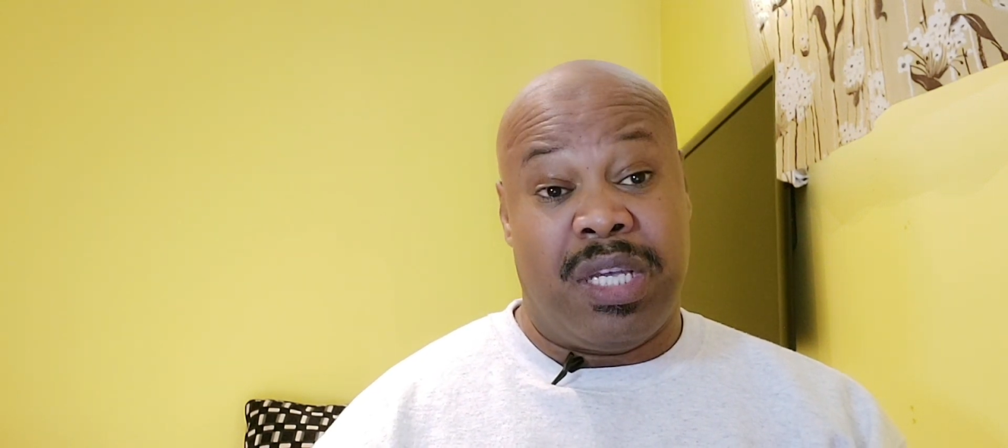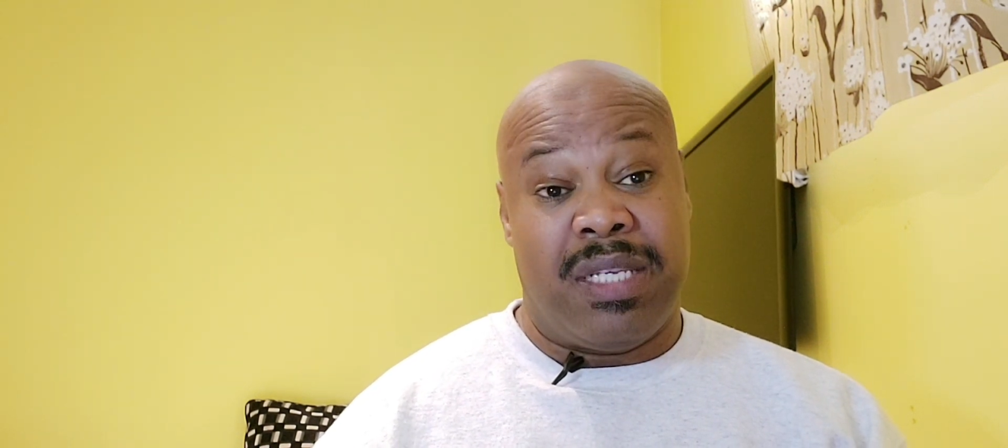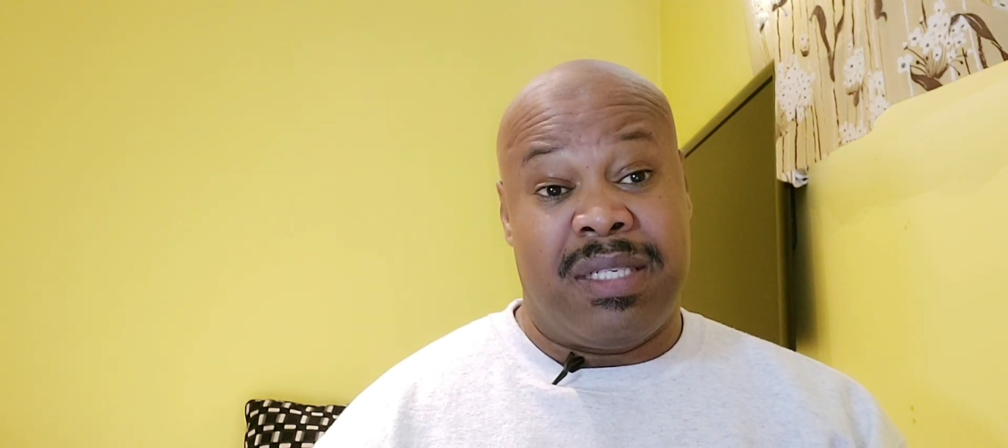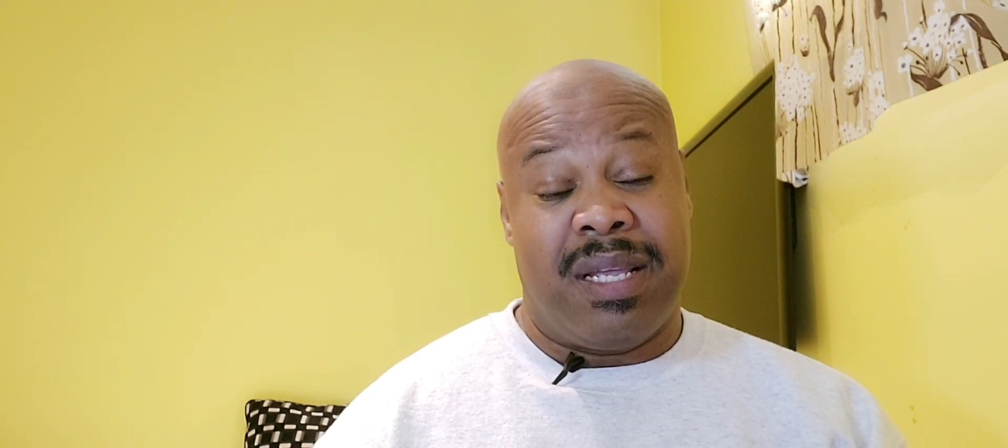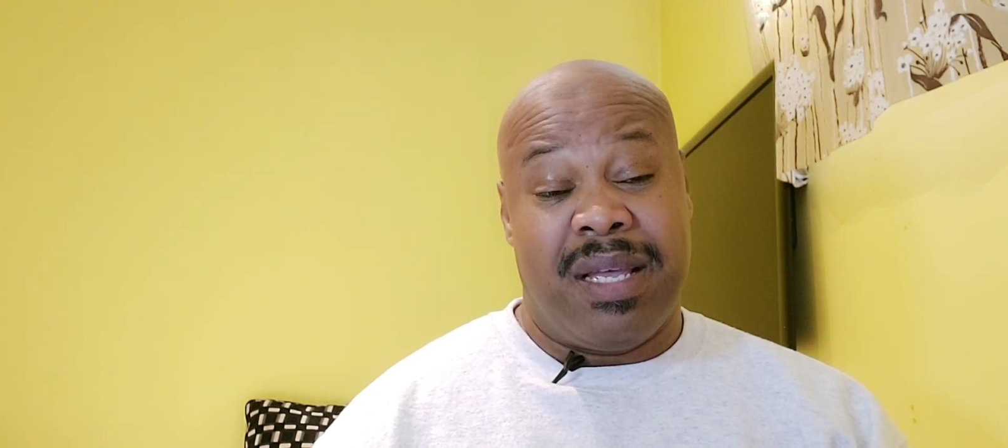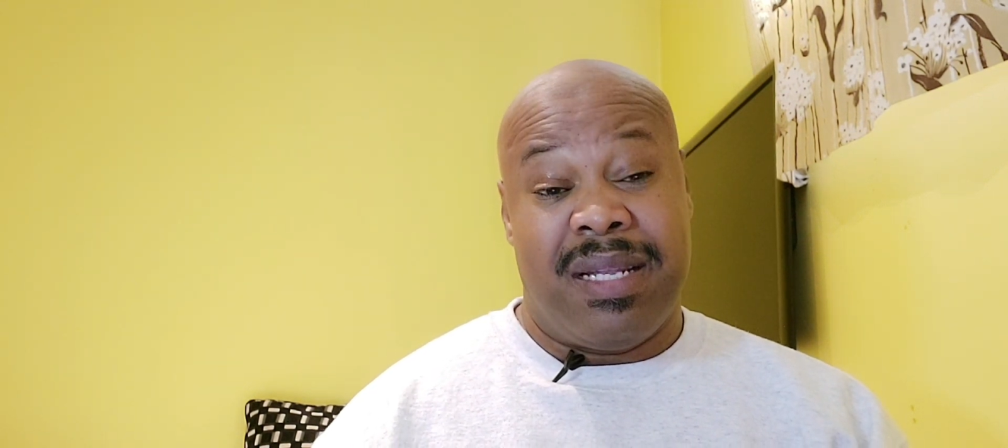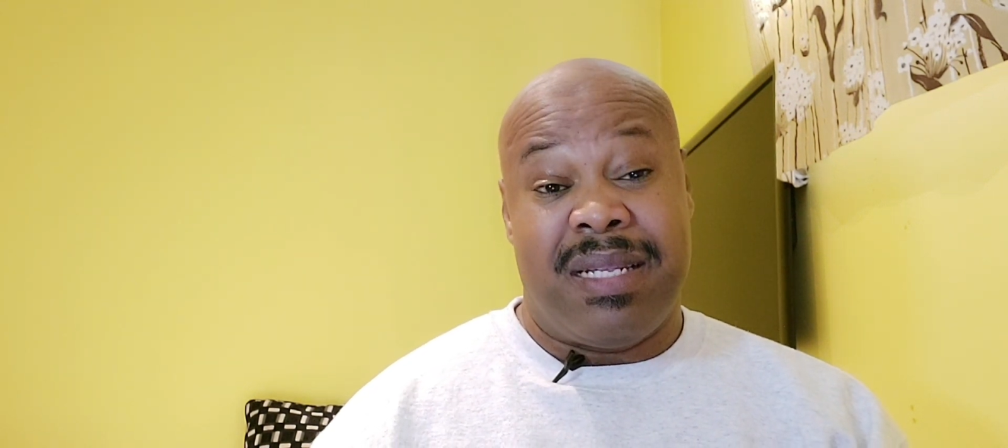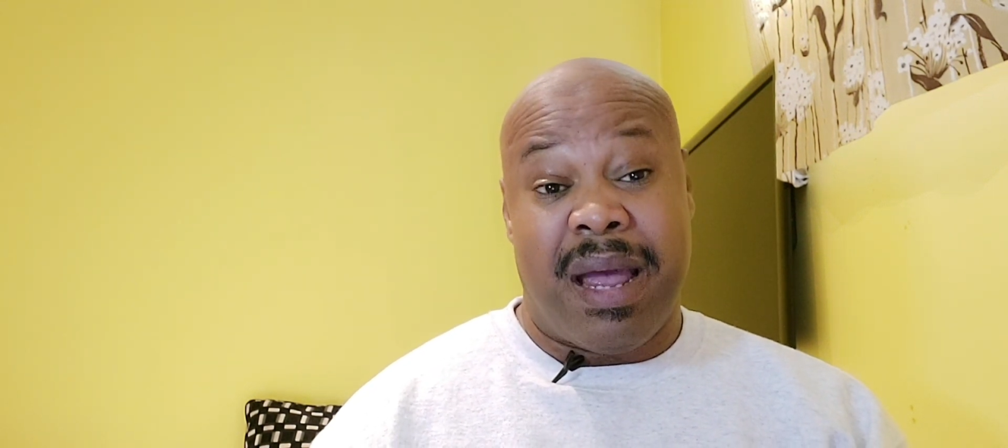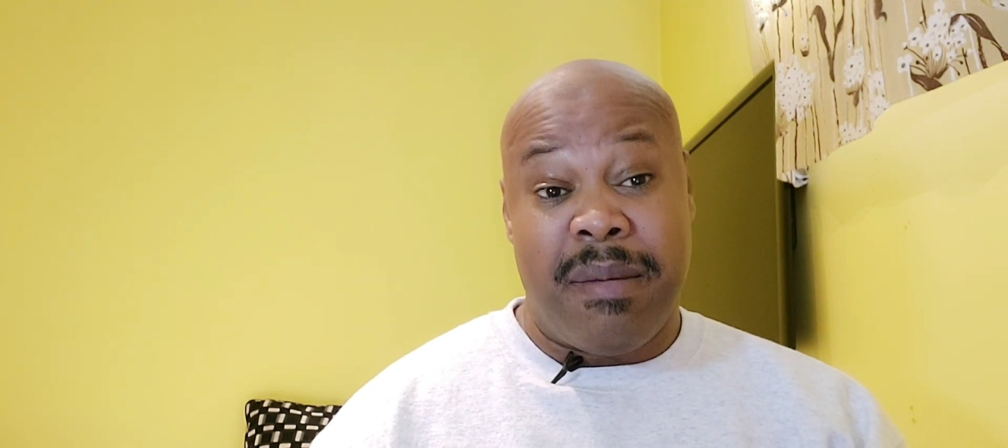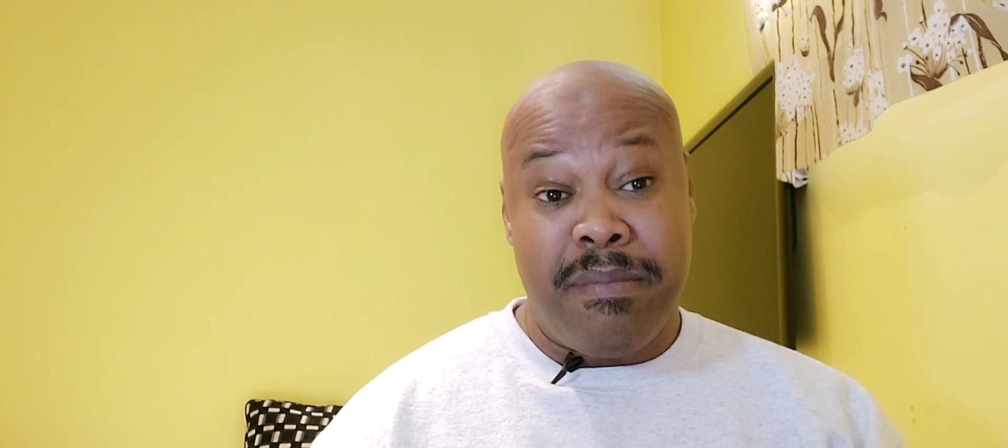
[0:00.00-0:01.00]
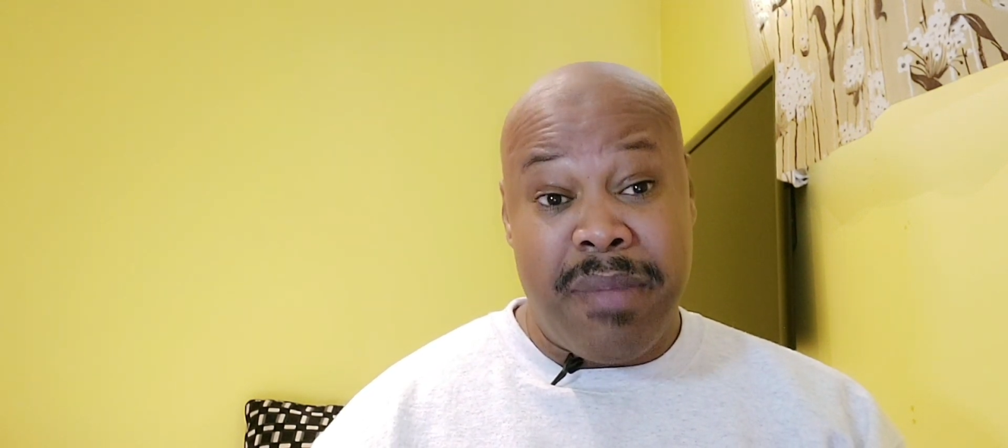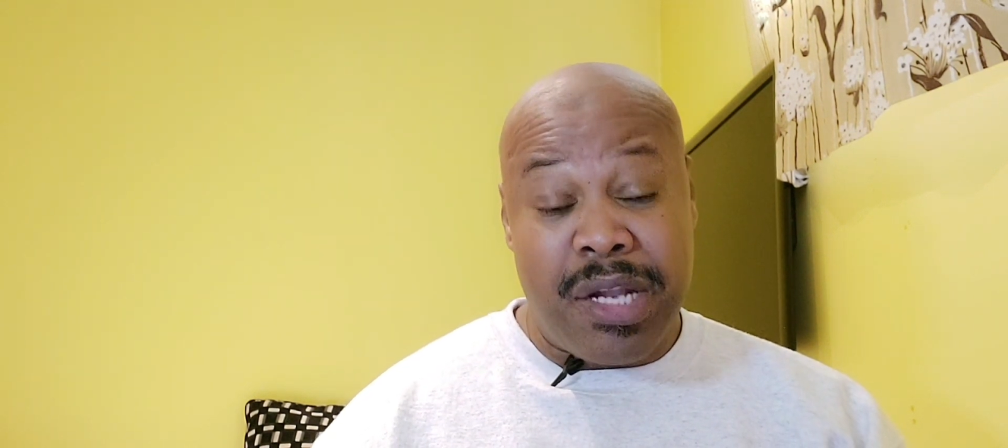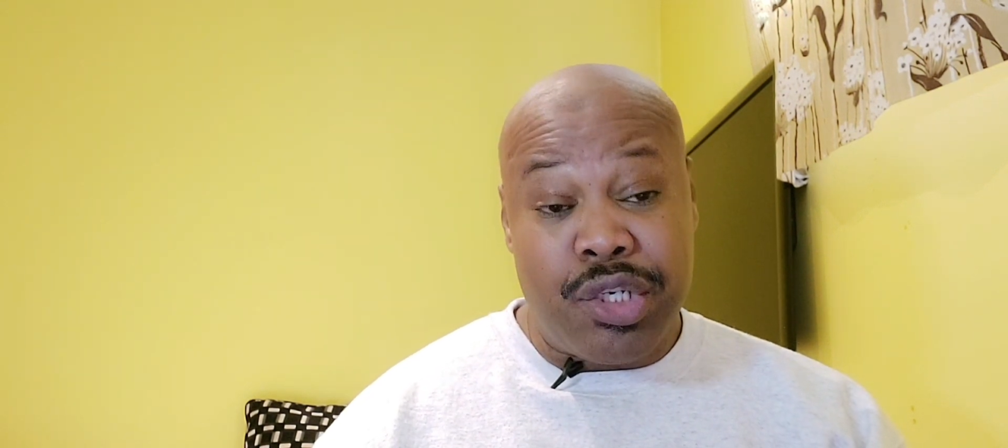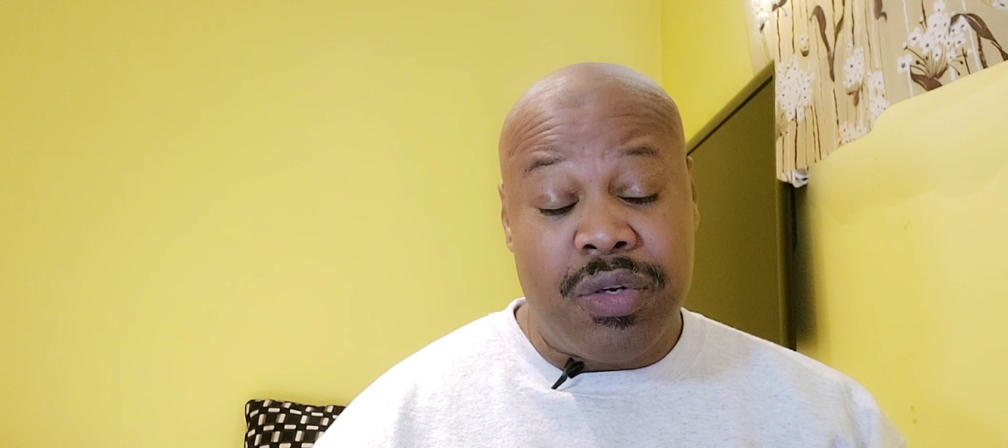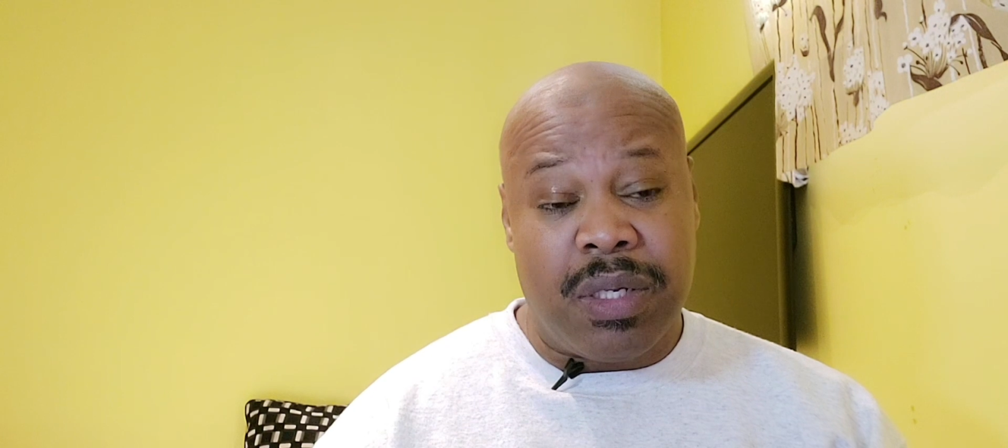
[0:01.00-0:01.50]

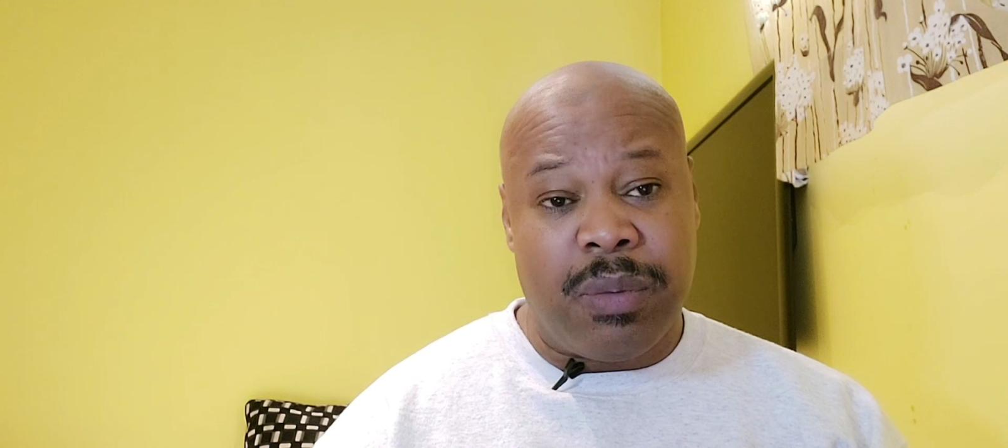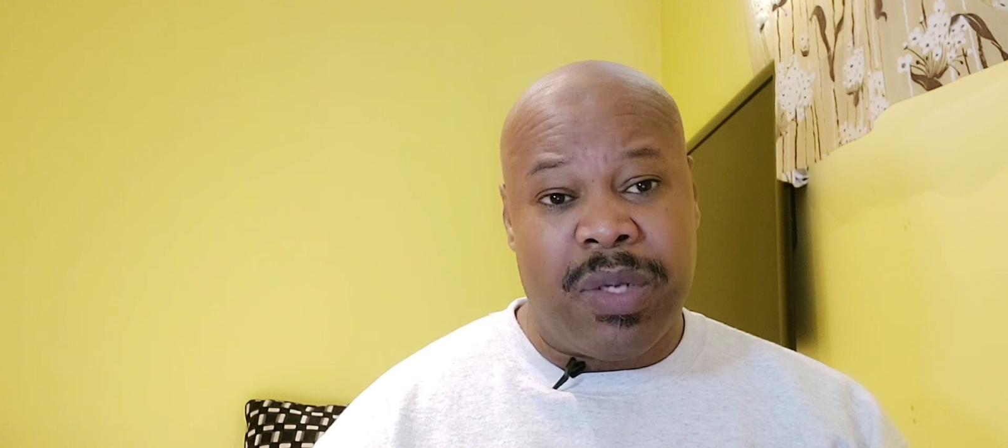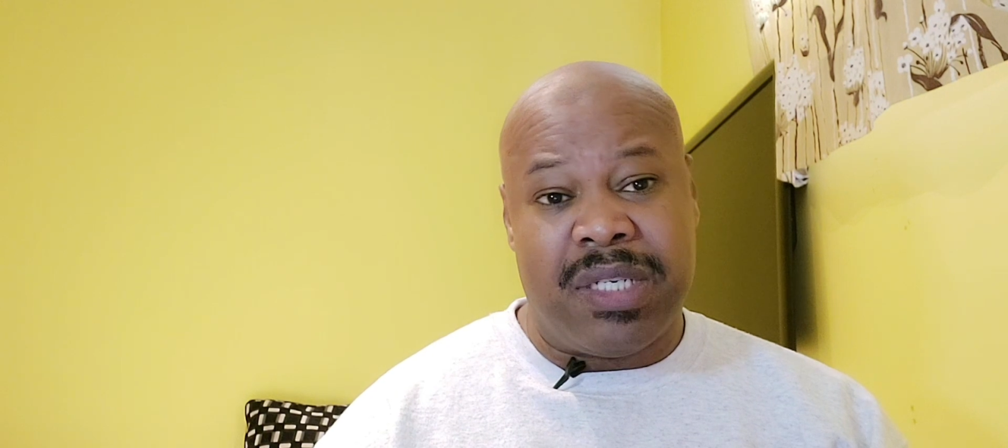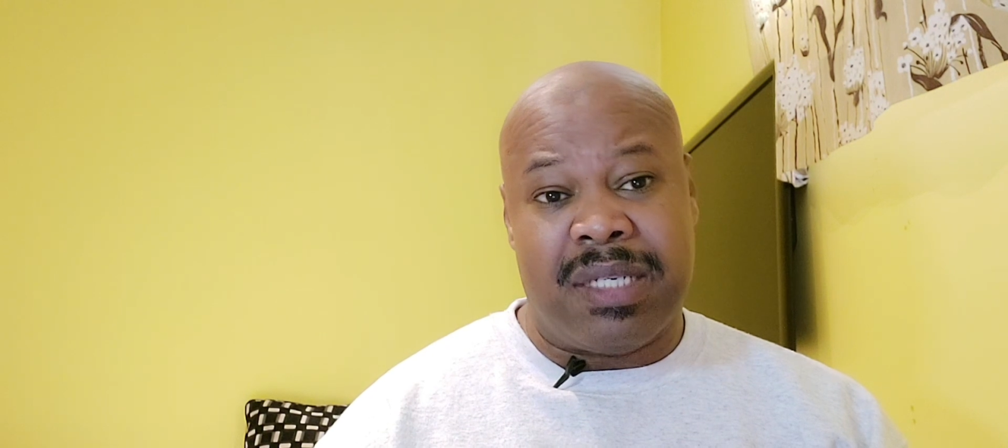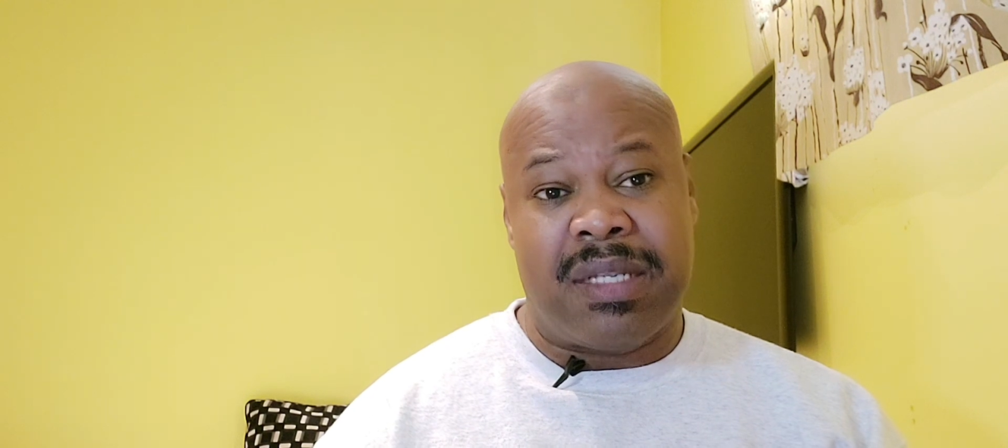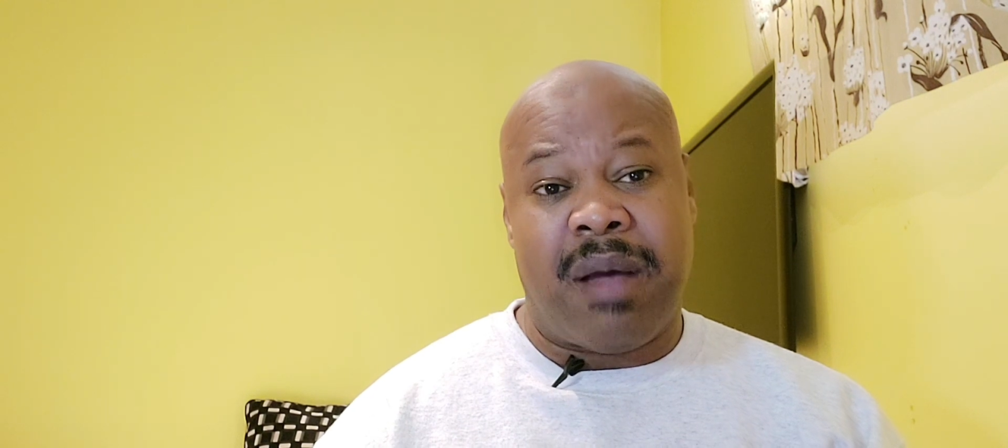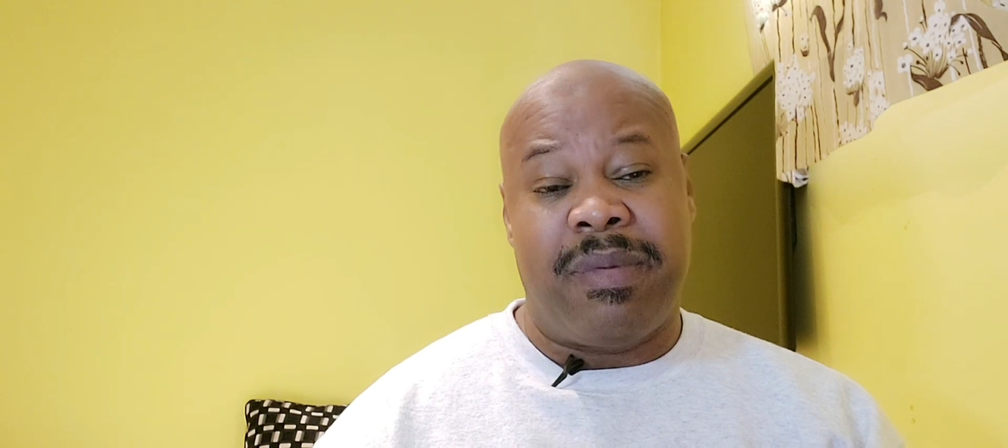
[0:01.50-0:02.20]
Islam